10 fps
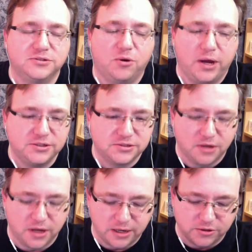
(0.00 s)
So I just
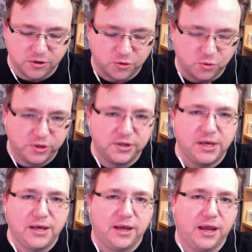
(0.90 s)
thought I would go through it,
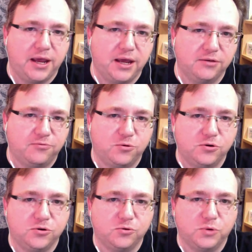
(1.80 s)
and
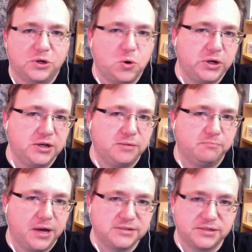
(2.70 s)
for recording and
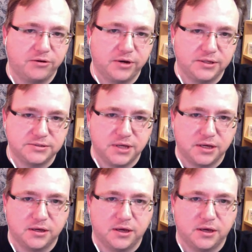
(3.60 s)
posterity's sake,